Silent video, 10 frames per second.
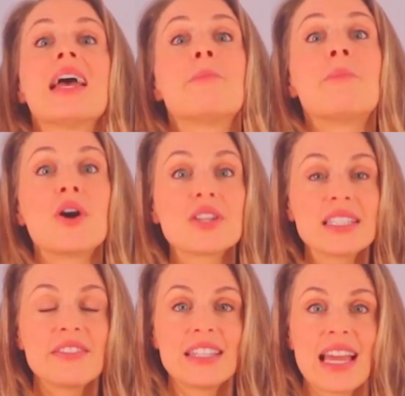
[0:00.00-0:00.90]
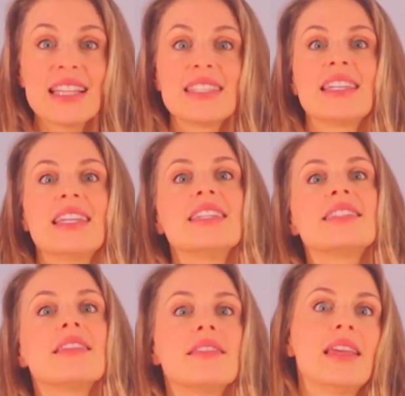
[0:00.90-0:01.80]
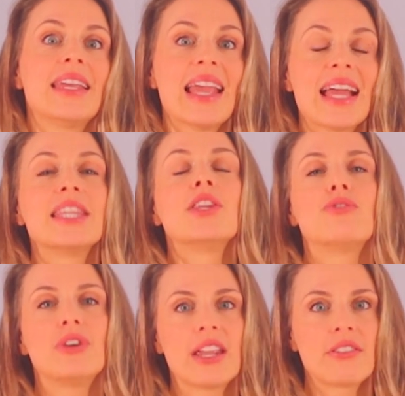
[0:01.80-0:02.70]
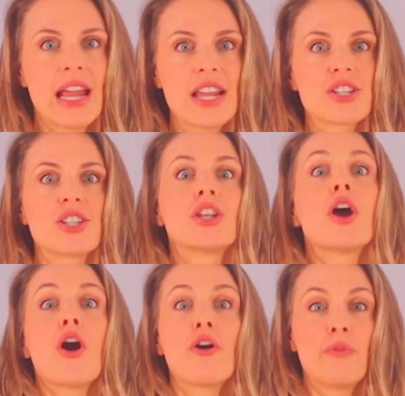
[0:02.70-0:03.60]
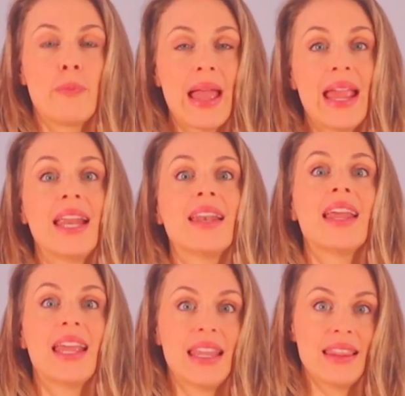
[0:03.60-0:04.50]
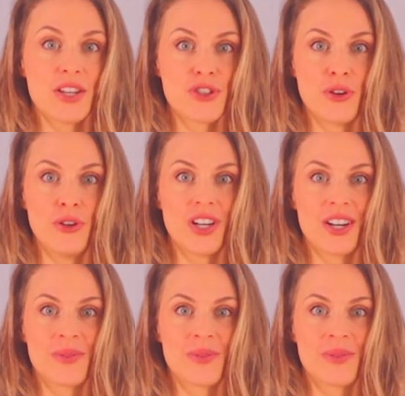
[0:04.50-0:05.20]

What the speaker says: A positive test is, again, the recreation of pain in that shoulder.